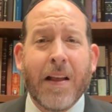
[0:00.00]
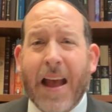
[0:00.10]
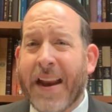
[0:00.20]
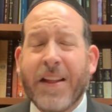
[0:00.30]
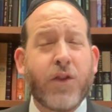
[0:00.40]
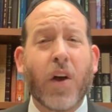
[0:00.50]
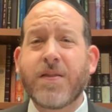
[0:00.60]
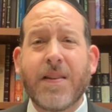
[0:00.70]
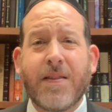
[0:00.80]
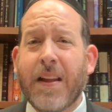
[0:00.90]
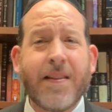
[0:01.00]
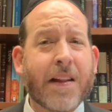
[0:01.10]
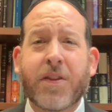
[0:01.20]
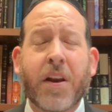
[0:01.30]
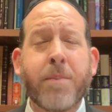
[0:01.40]
and he doesn't think
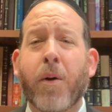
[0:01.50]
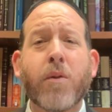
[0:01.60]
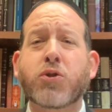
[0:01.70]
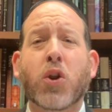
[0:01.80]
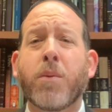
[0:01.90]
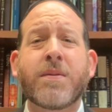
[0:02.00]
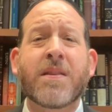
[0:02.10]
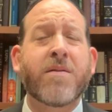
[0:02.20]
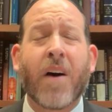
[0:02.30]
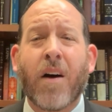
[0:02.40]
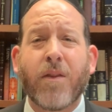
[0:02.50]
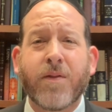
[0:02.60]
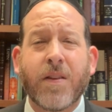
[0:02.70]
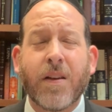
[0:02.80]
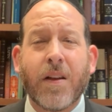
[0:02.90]
that the Ribbono Shel Olam is
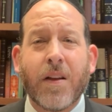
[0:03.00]
involved,